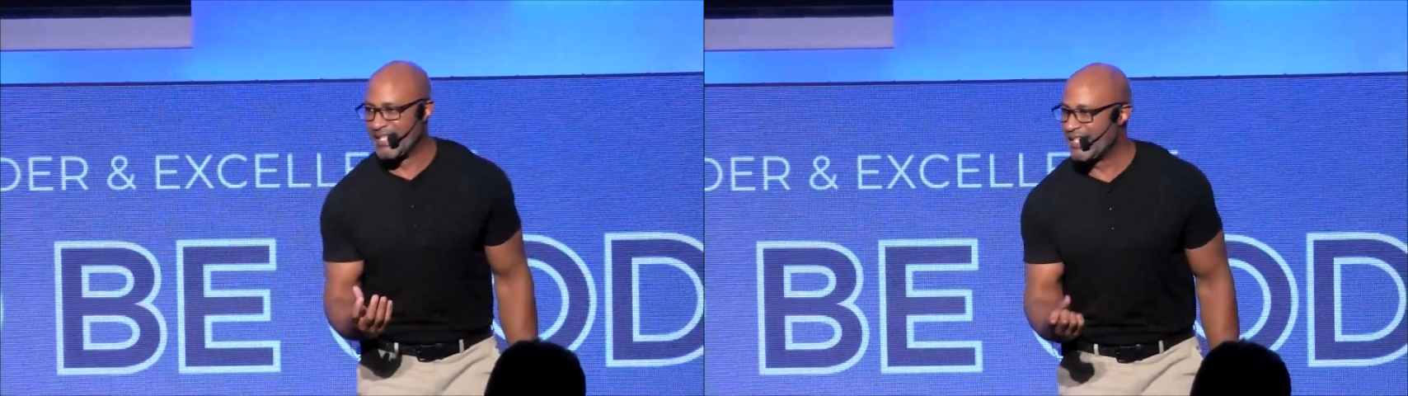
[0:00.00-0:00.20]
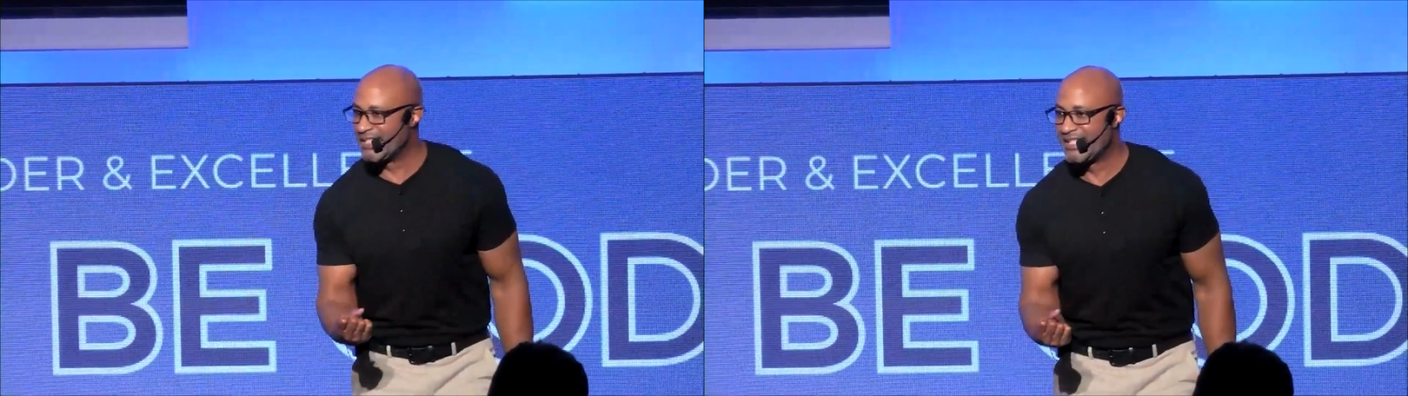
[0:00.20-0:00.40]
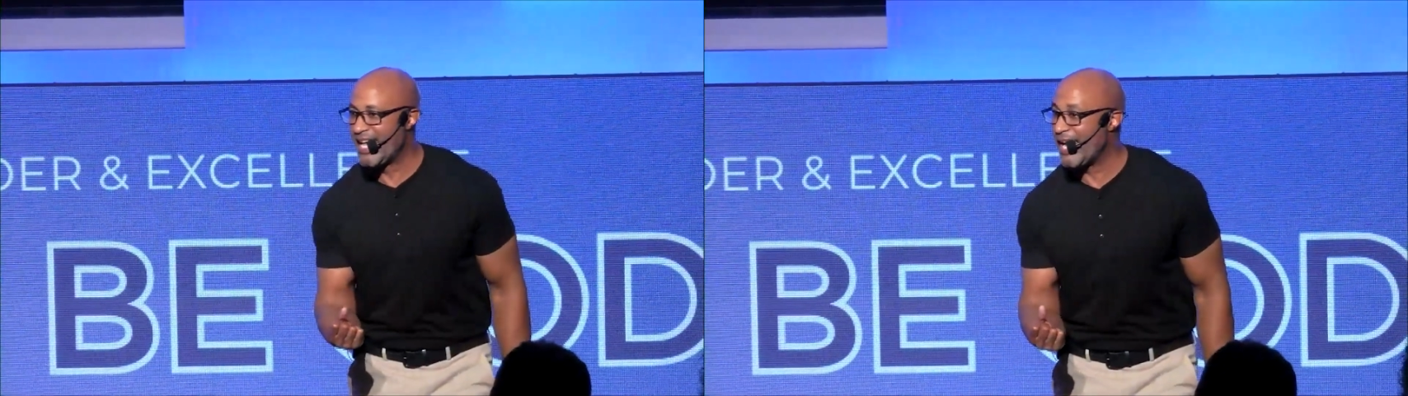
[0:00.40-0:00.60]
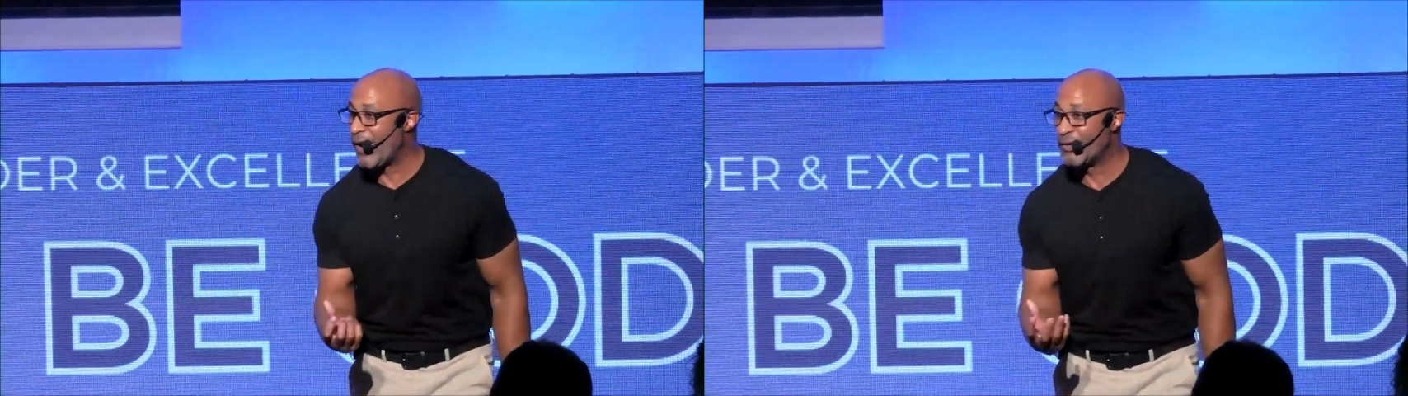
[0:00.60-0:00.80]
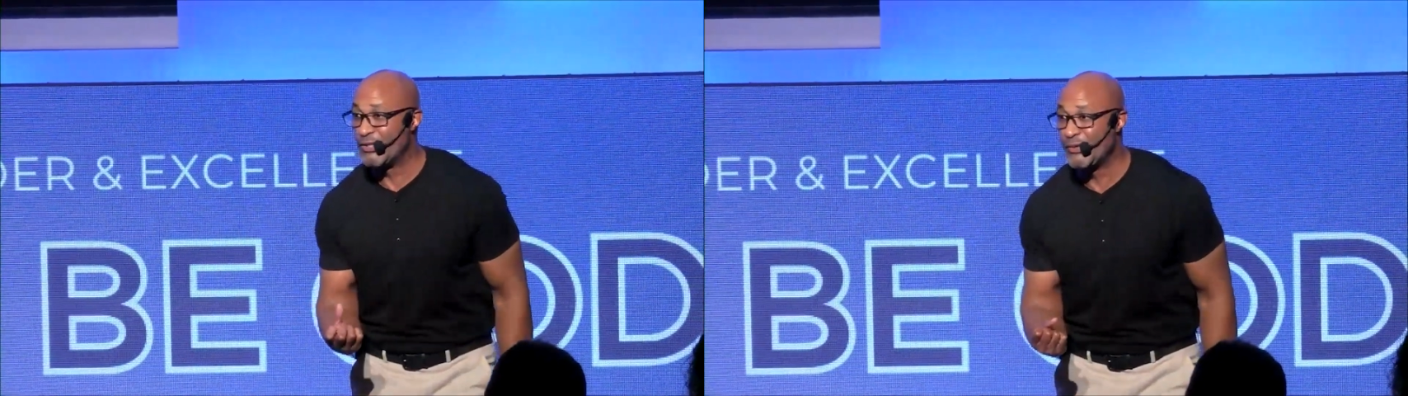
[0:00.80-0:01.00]
the end of the day,
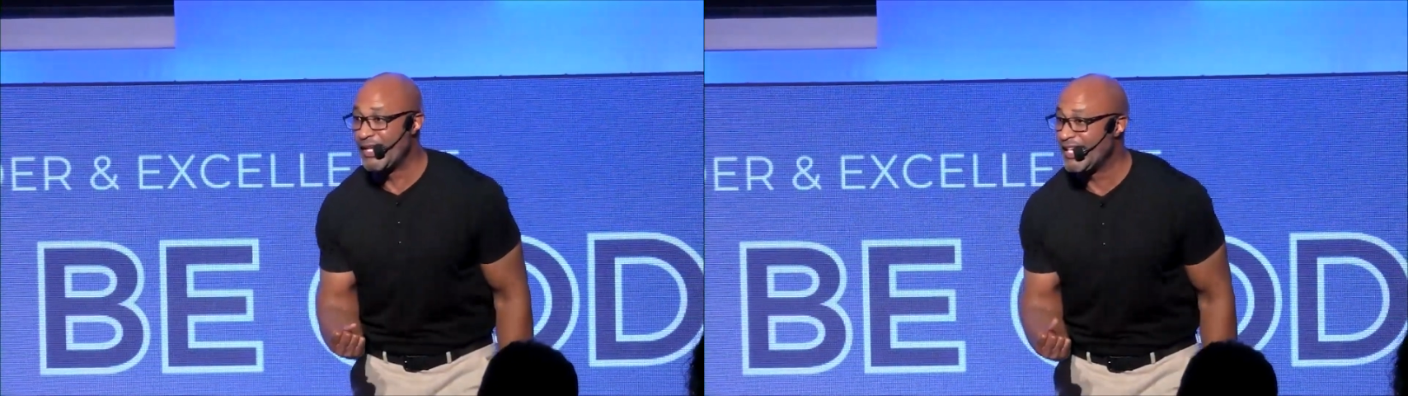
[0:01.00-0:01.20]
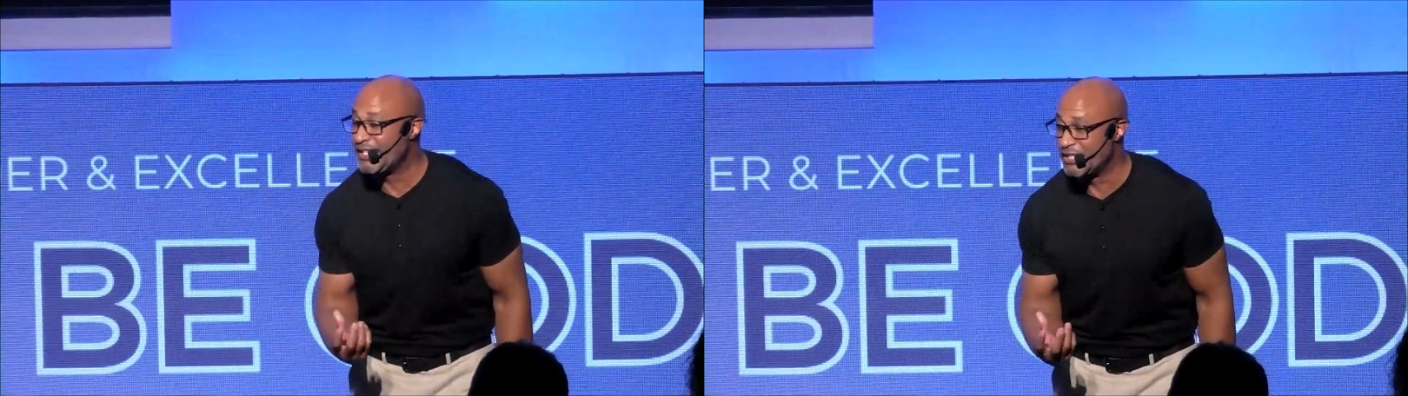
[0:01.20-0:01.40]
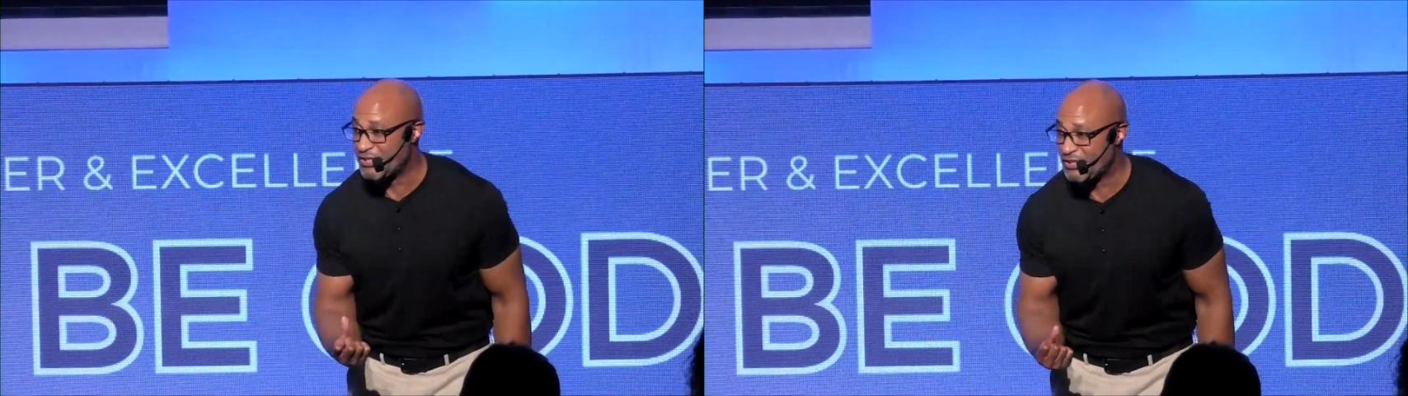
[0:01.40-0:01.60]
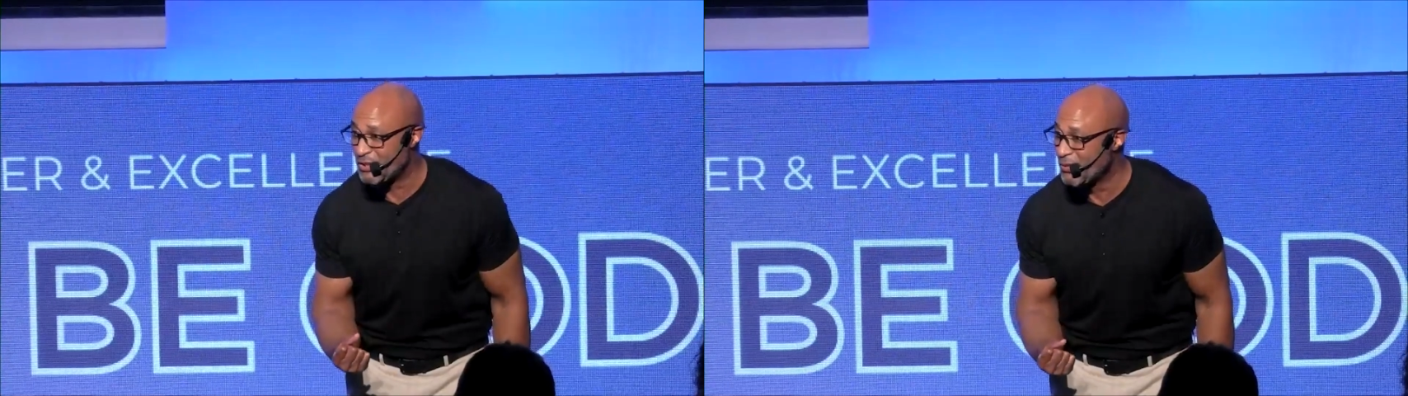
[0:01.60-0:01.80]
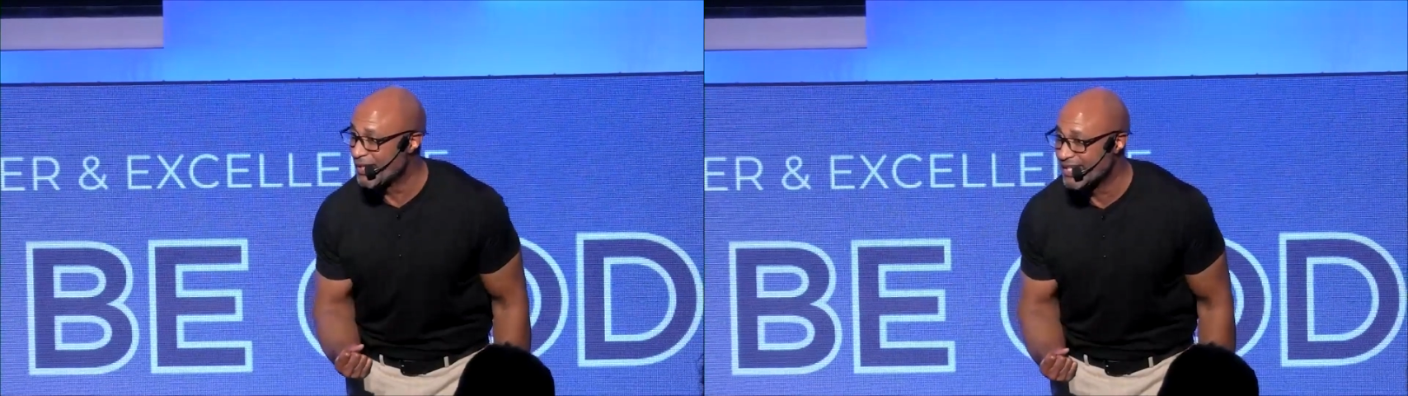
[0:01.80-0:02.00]
all you need is
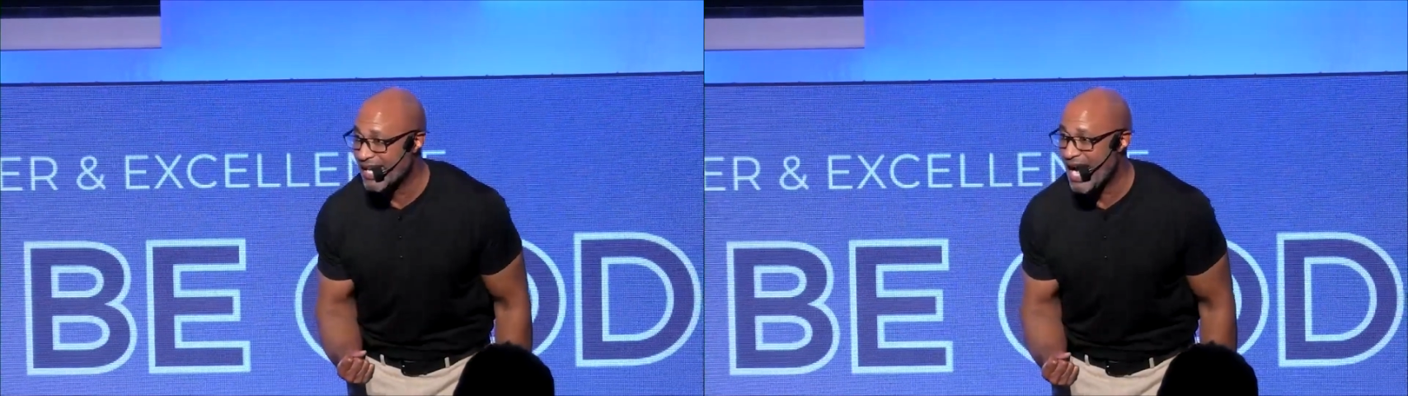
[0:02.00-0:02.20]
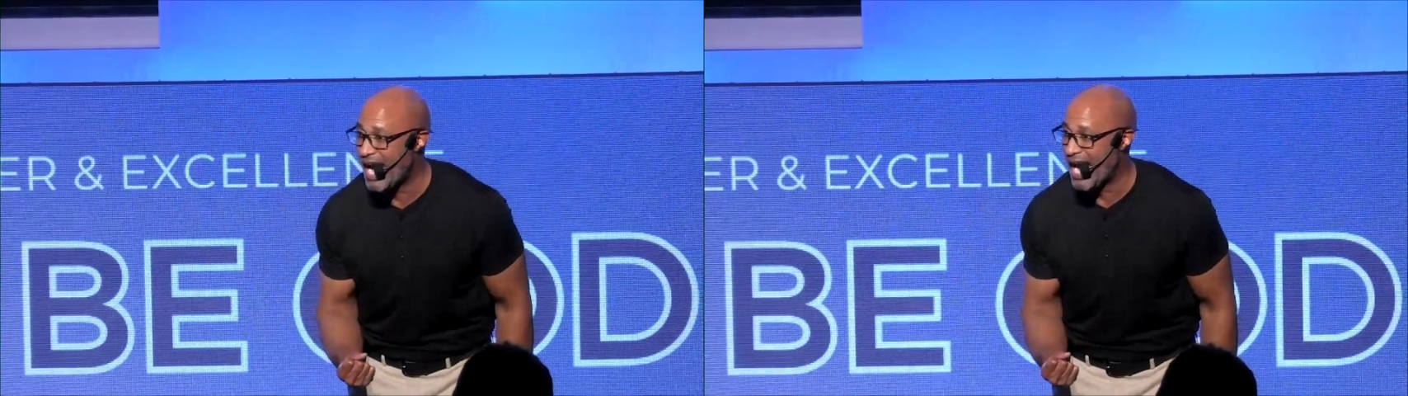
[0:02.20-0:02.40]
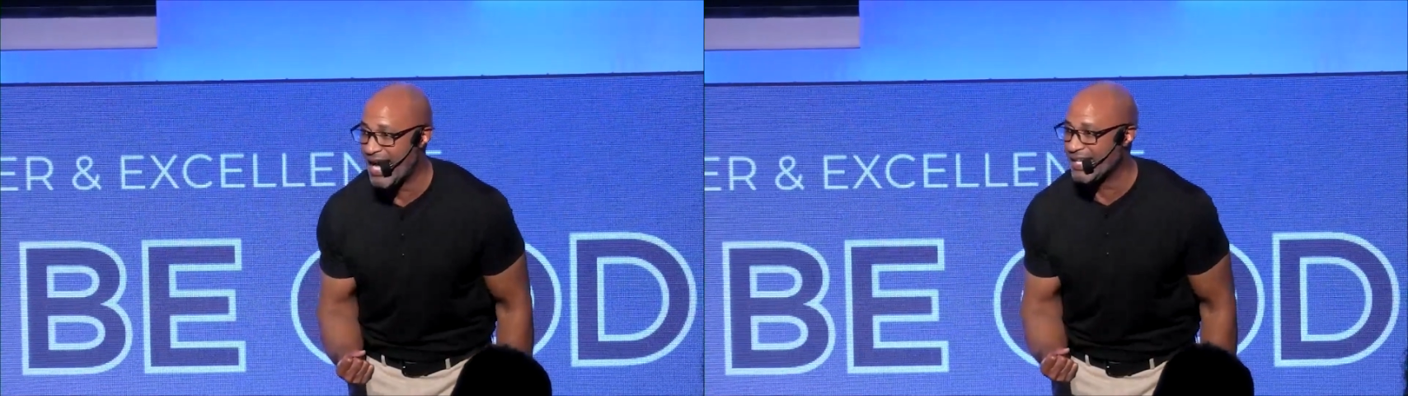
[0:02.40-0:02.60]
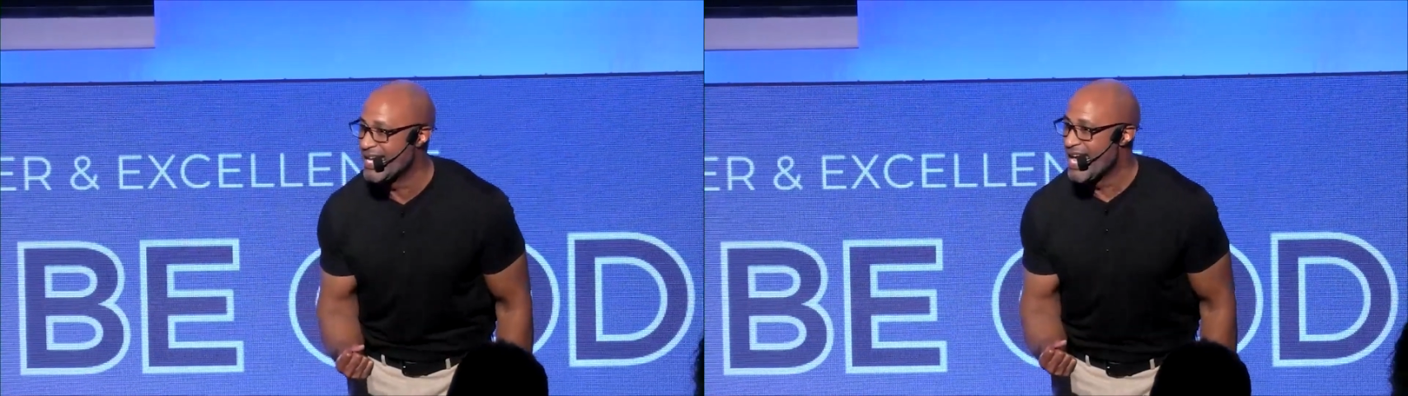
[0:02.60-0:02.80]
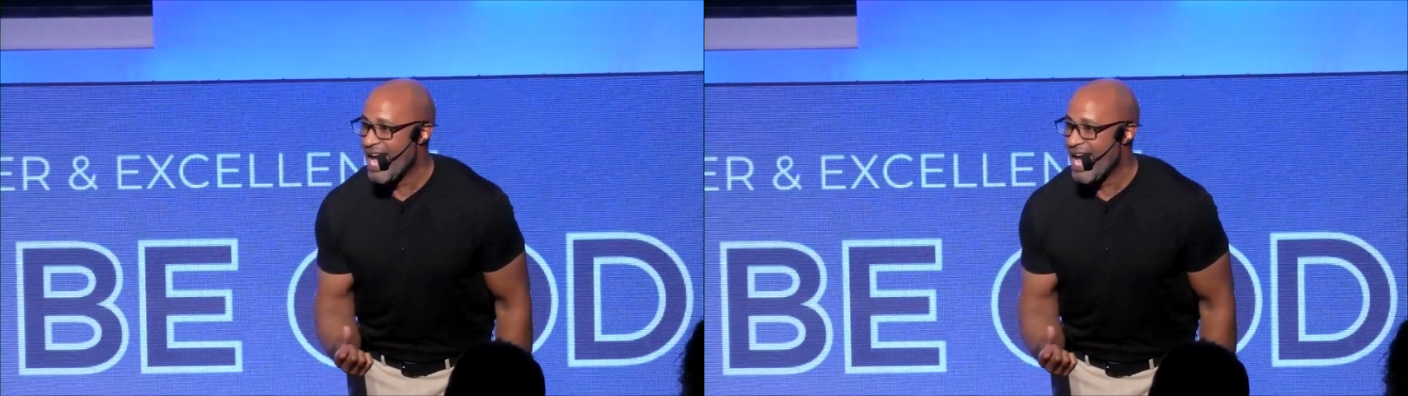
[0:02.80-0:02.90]
you and God.